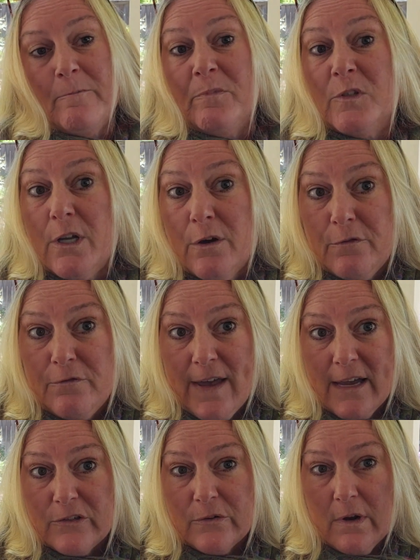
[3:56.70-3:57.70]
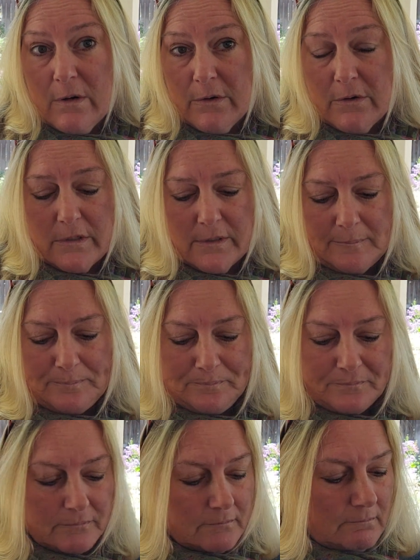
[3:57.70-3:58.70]
So fast growers.
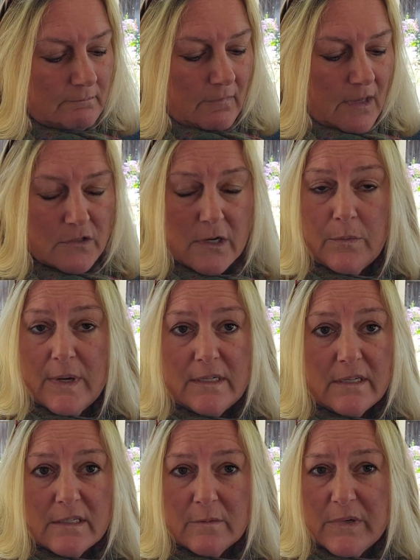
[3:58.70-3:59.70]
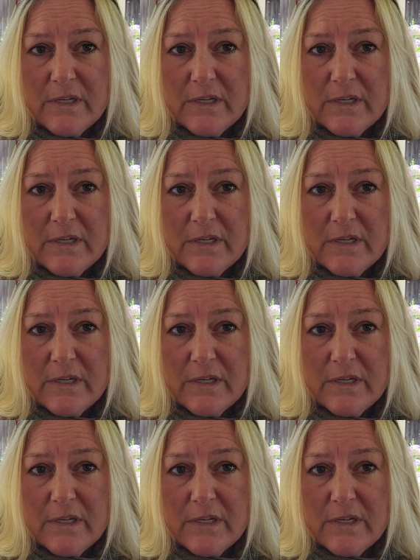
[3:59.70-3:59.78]
So I went and did some